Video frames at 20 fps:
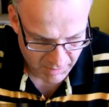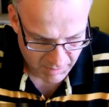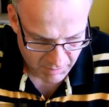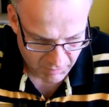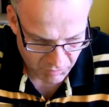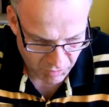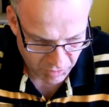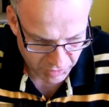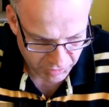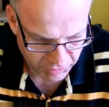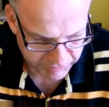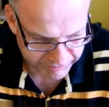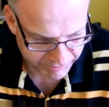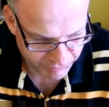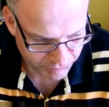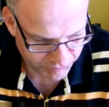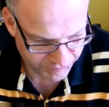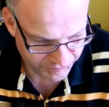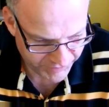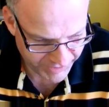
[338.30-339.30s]
Right, a nice
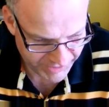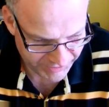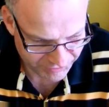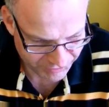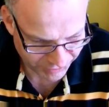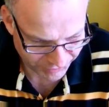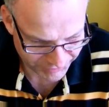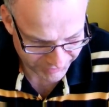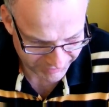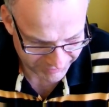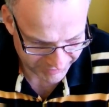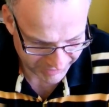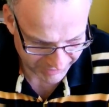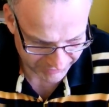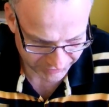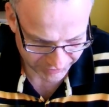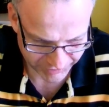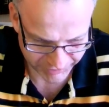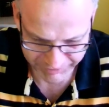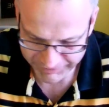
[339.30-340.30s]
little feature on this
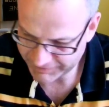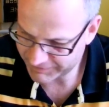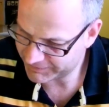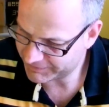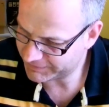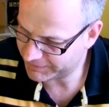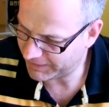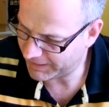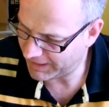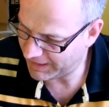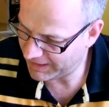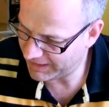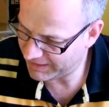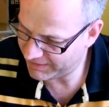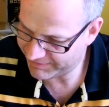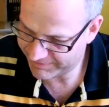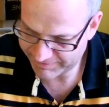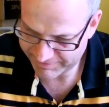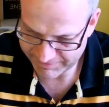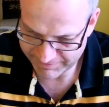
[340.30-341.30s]
actually
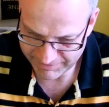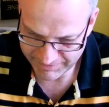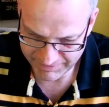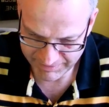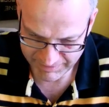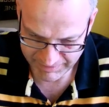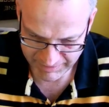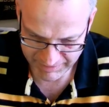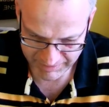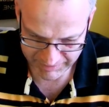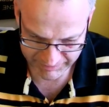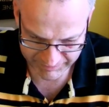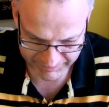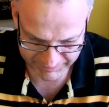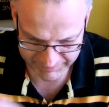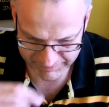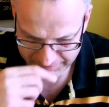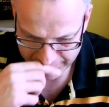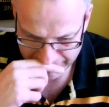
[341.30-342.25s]
is that